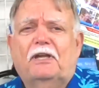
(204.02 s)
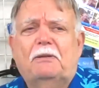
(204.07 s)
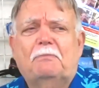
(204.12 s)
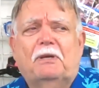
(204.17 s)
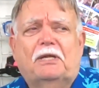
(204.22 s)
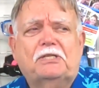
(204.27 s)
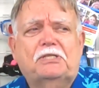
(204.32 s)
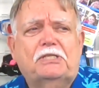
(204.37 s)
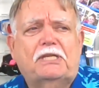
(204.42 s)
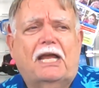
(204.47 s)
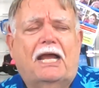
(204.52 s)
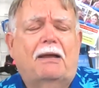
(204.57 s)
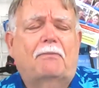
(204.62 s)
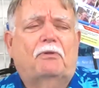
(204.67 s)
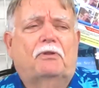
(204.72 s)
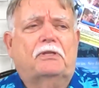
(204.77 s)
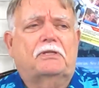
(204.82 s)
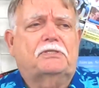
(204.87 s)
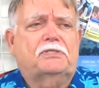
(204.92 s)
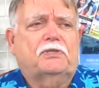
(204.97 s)
very much
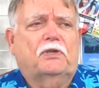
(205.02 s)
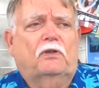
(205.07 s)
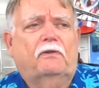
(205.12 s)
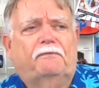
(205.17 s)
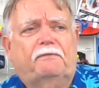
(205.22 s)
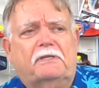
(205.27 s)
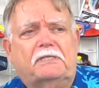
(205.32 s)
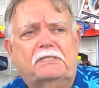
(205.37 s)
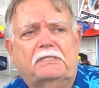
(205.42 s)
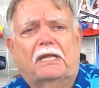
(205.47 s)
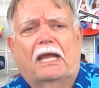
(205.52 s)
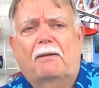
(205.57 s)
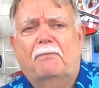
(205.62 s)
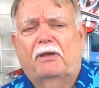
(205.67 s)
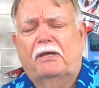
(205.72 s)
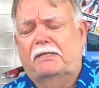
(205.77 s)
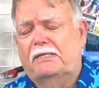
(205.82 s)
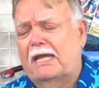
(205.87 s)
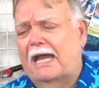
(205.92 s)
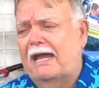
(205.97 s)
time on the surface,
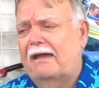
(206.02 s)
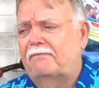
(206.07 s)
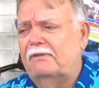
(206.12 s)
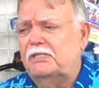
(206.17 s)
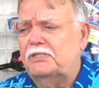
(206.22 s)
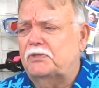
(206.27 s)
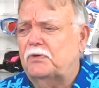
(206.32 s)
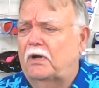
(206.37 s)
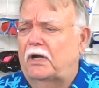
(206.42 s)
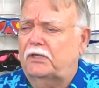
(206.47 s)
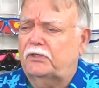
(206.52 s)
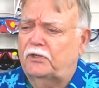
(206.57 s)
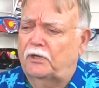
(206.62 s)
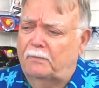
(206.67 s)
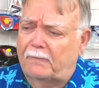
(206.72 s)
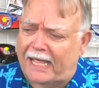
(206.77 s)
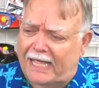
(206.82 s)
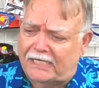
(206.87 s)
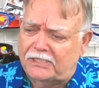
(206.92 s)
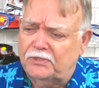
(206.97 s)
I'm a dive instructor,
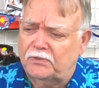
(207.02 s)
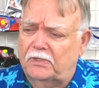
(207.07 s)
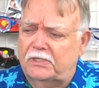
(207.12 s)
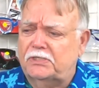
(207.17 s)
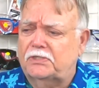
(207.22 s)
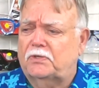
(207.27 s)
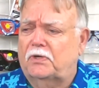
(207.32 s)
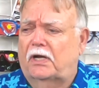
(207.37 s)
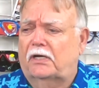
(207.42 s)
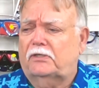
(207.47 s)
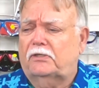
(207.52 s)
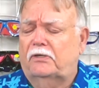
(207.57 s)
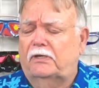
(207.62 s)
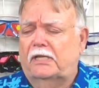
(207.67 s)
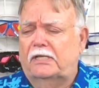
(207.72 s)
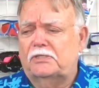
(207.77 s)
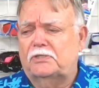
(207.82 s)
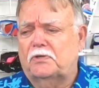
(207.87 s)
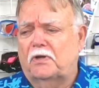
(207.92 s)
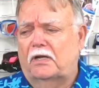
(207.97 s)
a master instructor,
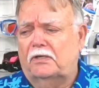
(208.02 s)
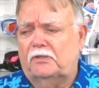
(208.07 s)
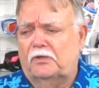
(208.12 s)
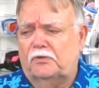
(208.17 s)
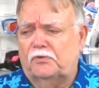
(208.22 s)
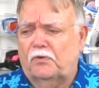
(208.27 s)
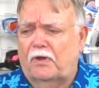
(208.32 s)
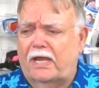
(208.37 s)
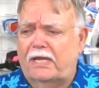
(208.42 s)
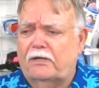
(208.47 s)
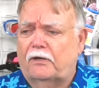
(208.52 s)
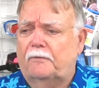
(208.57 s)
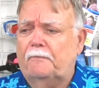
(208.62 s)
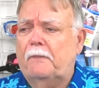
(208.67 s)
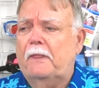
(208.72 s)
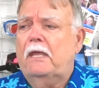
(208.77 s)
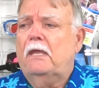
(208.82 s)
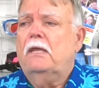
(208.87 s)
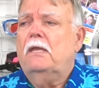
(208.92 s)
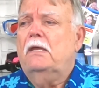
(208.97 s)
and instructor trainer.
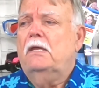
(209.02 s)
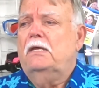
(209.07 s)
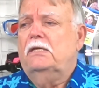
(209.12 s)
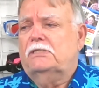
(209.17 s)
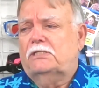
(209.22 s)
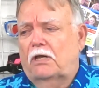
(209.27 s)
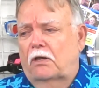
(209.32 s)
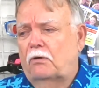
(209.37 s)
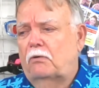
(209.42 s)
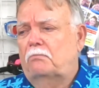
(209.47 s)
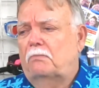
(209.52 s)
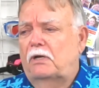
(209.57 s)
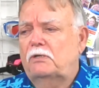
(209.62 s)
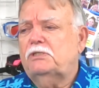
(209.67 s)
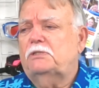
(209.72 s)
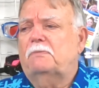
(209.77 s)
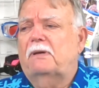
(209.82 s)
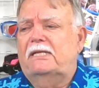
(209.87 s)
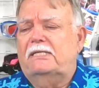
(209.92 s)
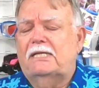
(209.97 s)
So
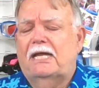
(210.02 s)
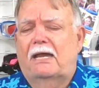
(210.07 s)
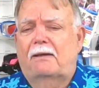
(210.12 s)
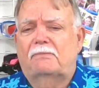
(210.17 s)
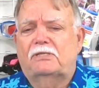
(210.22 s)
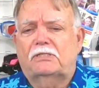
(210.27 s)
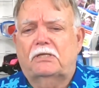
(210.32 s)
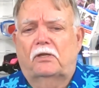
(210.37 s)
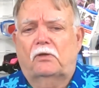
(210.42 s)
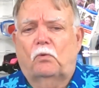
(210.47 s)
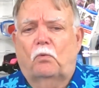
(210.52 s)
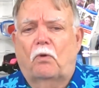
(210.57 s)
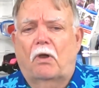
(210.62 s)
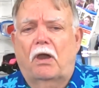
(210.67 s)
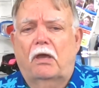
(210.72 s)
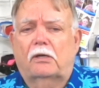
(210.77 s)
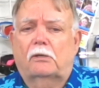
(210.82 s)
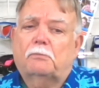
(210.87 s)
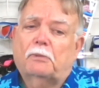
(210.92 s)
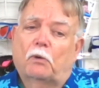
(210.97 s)
most of my time is
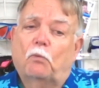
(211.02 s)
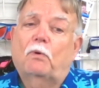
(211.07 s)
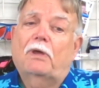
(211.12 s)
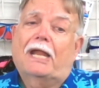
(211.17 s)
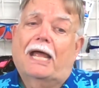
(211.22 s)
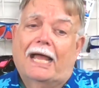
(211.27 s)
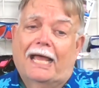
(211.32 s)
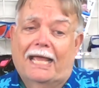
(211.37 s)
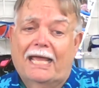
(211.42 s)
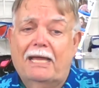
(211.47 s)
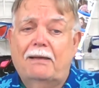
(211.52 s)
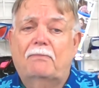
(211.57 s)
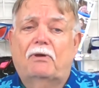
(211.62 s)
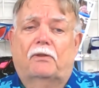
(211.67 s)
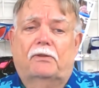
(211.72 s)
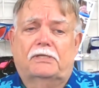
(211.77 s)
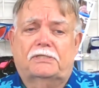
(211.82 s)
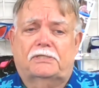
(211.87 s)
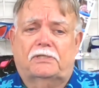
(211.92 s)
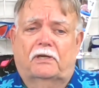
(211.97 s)
underwater, but when I am
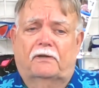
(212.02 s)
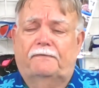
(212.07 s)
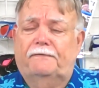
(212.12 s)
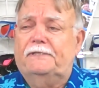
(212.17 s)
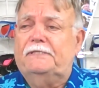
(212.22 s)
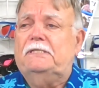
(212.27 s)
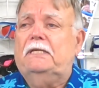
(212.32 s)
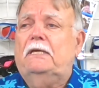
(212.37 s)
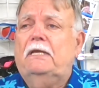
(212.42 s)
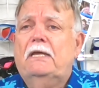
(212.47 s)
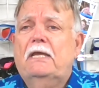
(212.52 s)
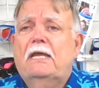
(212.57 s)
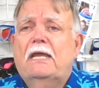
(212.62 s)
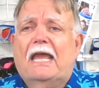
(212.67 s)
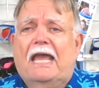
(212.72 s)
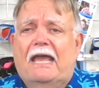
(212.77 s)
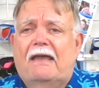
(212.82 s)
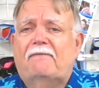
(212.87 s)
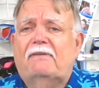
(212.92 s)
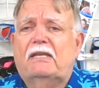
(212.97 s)
on the surface,
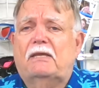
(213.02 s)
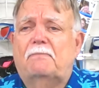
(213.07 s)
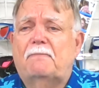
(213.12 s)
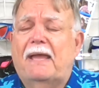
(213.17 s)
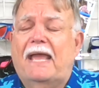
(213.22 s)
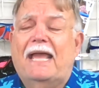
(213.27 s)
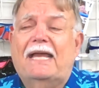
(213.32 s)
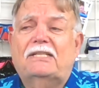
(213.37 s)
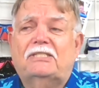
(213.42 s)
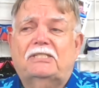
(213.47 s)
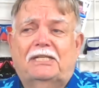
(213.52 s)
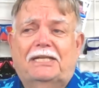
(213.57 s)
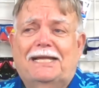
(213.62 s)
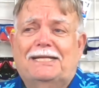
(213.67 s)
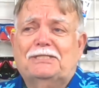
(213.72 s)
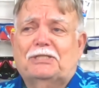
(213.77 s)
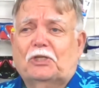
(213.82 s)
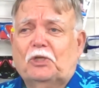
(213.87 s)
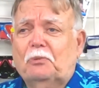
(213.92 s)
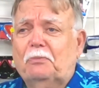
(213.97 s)
having a mask that
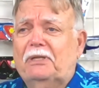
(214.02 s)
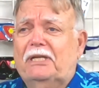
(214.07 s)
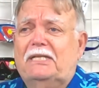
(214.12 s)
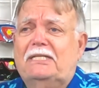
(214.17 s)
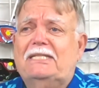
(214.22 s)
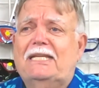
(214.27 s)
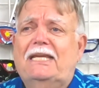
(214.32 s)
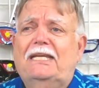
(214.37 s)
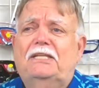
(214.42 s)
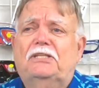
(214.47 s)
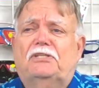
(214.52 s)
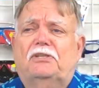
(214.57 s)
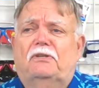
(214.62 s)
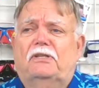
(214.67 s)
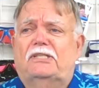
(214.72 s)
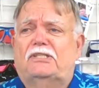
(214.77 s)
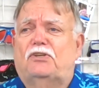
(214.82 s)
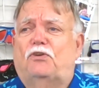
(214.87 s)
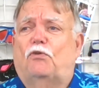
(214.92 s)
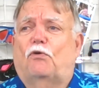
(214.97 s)
has a little bit of tint to
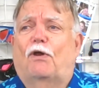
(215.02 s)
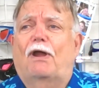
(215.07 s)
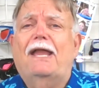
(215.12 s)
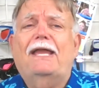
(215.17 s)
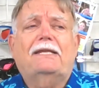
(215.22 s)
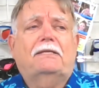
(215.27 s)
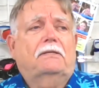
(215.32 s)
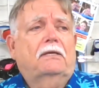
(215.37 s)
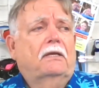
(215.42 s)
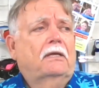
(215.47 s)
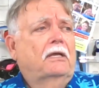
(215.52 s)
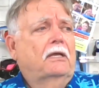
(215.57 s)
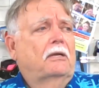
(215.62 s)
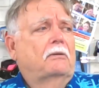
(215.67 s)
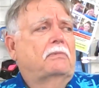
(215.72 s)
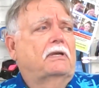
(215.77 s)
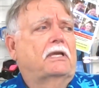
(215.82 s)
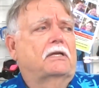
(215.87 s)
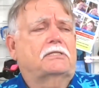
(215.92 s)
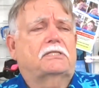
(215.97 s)
it is great
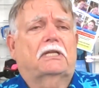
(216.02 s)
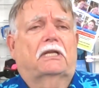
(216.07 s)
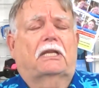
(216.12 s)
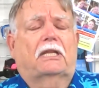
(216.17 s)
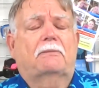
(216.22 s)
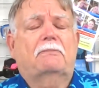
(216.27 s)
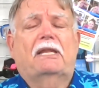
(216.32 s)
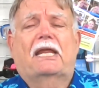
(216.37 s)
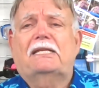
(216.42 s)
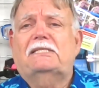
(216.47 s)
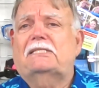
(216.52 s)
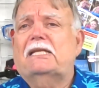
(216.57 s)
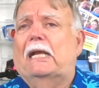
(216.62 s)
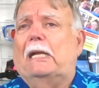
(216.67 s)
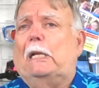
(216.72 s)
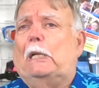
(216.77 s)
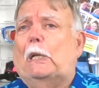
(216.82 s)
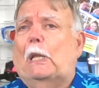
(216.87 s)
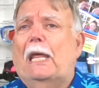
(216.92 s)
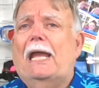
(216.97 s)
because it eliminates
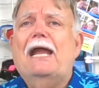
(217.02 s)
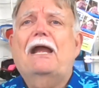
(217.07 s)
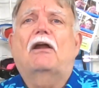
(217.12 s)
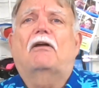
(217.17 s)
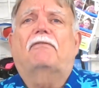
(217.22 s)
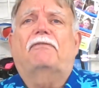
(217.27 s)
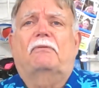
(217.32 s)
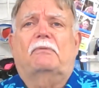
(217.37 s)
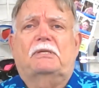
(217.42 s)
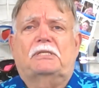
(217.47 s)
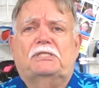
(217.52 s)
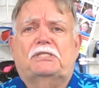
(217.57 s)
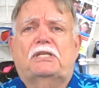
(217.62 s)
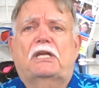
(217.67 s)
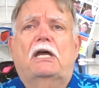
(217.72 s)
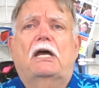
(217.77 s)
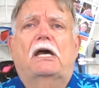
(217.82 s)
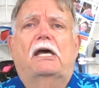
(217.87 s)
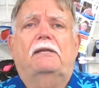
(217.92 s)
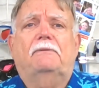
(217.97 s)
that glare from the
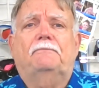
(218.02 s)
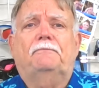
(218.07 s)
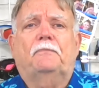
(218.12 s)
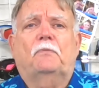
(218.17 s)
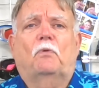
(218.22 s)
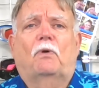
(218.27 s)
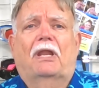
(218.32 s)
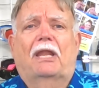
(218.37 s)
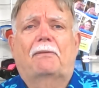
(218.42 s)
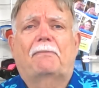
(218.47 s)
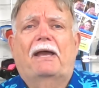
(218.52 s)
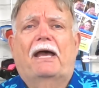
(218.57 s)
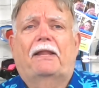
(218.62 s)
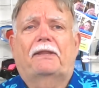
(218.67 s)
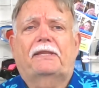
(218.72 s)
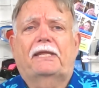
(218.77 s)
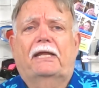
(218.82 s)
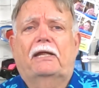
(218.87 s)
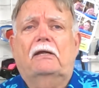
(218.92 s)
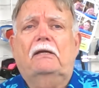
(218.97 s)
sun while I'm
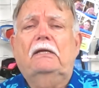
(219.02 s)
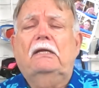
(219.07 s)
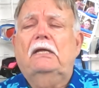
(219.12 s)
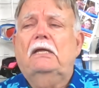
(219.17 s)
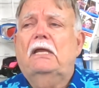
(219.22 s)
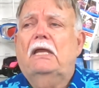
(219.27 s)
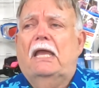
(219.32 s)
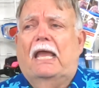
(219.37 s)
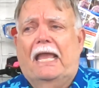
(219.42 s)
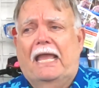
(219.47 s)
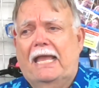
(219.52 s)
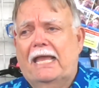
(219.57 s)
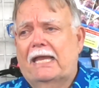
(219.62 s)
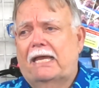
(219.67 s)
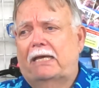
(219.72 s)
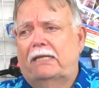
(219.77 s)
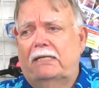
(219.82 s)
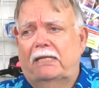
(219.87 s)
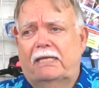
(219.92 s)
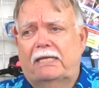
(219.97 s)
out there.
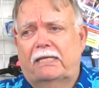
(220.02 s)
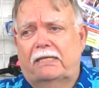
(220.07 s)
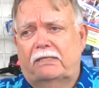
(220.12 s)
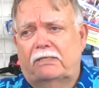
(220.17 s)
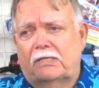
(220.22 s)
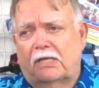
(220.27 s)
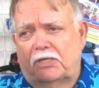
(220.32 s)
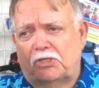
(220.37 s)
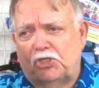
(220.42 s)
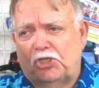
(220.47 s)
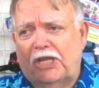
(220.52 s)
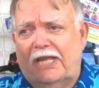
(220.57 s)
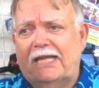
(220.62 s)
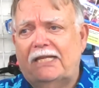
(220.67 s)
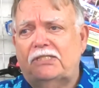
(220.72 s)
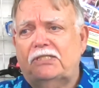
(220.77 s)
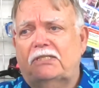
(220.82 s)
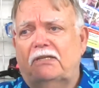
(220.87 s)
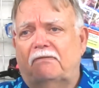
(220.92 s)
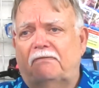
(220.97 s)
And it
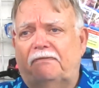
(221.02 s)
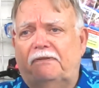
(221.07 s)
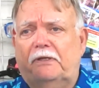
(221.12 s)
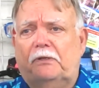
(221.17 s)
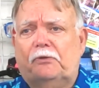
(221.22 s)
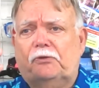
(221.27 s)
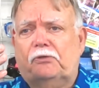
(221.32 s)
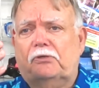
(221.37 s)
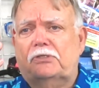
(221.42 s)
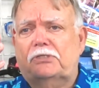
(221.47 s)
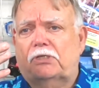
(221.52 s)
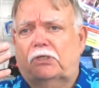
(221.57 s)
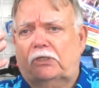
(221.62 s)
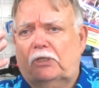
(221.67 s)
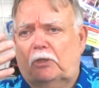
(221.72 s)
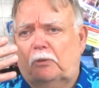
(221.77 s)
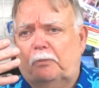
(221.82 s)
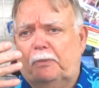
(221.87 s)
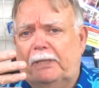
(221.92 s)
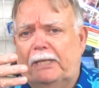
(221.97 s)
adjusts and filters a
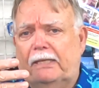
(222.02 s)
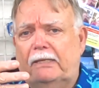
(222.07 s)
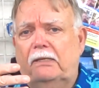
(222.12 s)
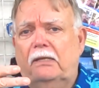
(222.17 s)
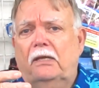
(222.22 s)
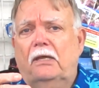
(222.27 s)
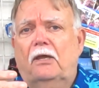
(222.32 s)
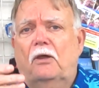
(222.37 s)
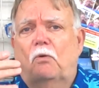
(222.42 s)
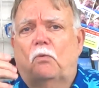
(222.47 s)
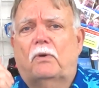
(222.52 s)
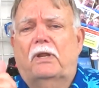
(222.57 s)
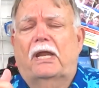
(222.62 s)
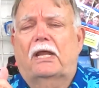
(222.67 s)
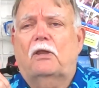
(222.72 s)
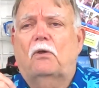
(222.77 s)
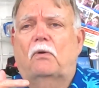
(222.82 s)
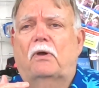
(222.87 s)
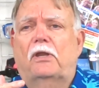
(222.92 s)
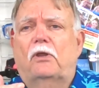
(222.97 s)
little bit when
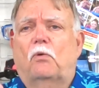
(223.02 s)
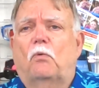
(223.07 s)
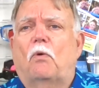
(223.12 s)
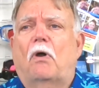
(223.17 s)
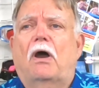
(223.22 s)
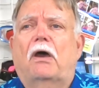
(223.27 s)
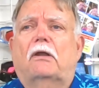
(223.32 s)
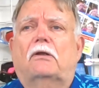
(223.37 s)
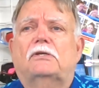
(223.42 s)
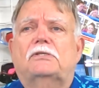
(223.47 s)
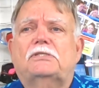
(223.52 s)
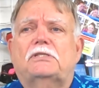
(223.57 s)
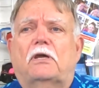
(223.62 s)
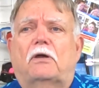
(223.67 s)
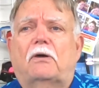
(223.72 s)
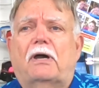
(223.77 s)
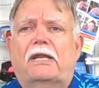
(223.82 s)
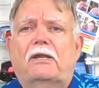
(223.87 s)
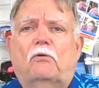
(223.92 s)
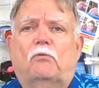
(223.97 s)
I go underwater,
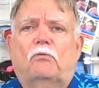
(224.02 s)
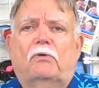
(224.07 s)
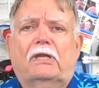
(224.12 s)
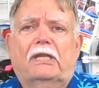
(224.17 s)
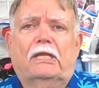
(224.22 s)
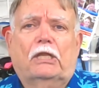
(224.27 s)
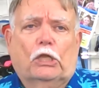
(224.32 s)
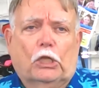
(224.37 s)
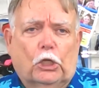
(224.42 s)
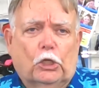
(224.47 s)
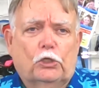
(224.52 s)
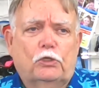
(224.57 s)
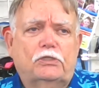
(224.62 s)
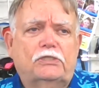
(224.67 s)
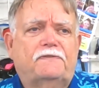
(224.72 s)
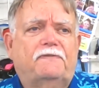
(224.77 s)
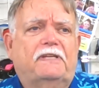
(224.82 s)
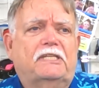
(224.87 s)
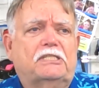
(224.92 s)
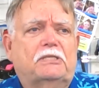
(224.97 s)
so I don't really
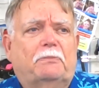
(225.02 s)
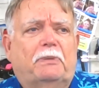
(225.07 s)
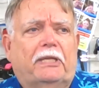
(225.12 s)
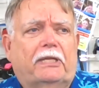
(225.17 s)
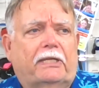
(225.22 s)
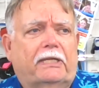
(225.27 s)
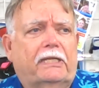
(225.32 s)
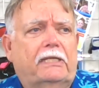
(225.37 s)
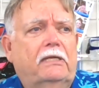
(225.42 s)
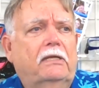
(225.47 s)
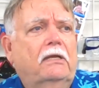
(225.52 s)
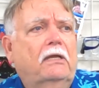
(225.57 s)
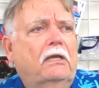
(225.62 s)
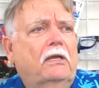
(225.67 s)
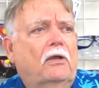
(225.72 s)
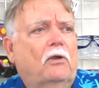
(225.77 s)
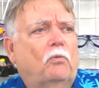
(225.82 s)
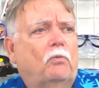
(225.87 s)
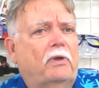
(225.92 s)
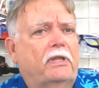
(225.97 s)
lose visibility
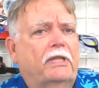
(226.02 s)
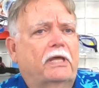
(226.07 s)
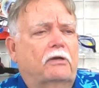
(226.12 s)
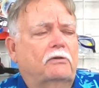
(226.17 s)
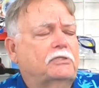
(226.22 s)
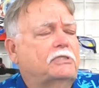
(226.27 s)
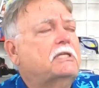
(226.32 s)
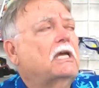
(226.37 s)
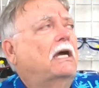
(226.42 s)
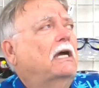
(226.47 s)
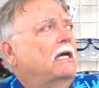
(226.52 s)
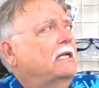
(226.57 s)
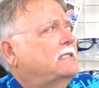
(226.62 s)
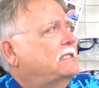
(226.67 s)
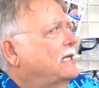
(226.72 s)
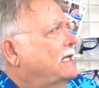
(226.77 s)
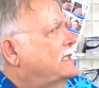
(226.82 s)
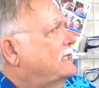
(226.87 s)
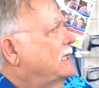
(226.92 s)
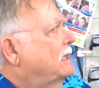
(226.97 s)
with those
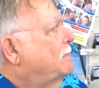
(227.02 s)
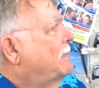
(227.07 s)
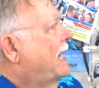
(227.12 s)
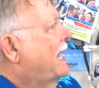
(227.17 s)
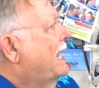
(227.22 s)
tinted